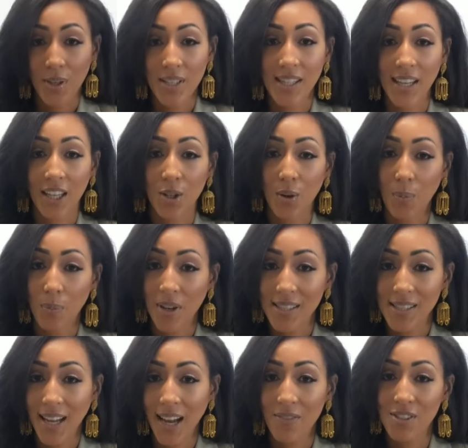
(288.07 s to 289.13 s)
is that you
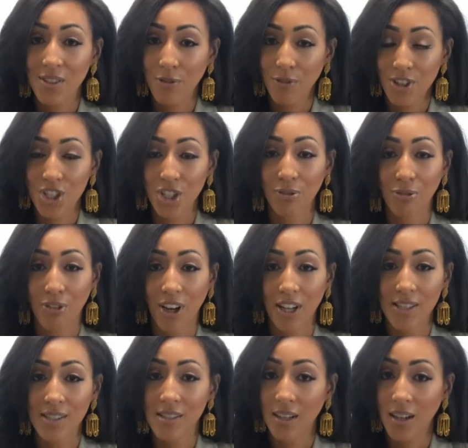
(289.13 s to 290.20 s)
must have sufficient
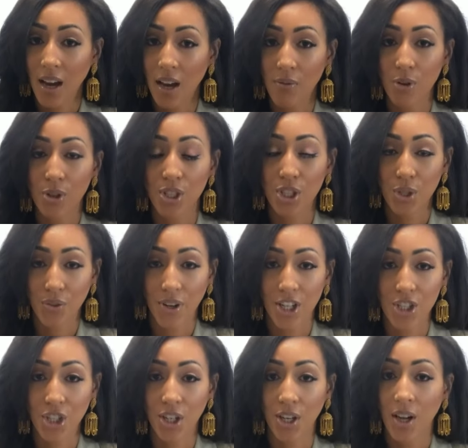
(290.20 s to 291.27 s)
funds to cover the
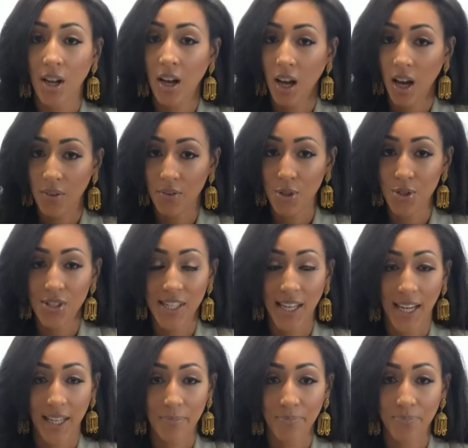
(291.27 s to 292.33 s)
duration of your
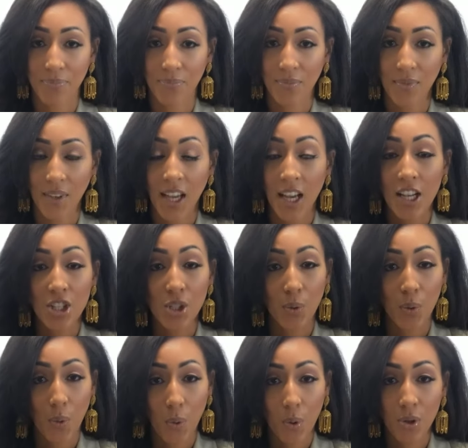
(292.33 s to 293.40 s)
stay. So in
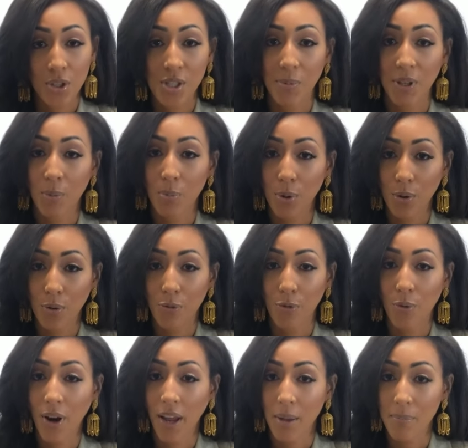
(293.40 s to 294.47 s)
order to be approved
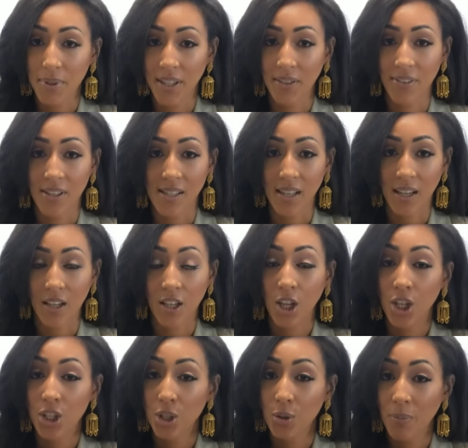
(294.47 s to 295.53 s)
for a B visa,
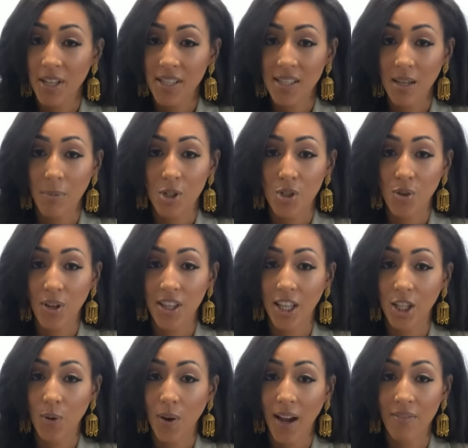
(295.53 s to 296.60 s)
you must demonstrate that
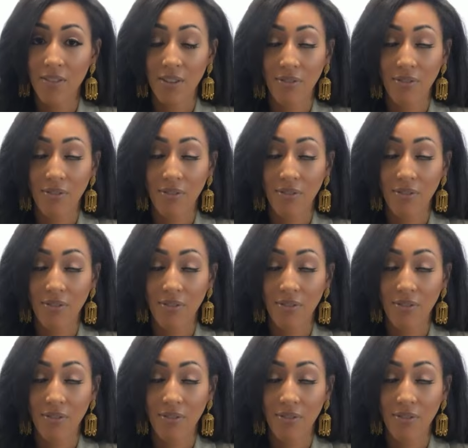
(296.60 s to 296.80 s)
you have the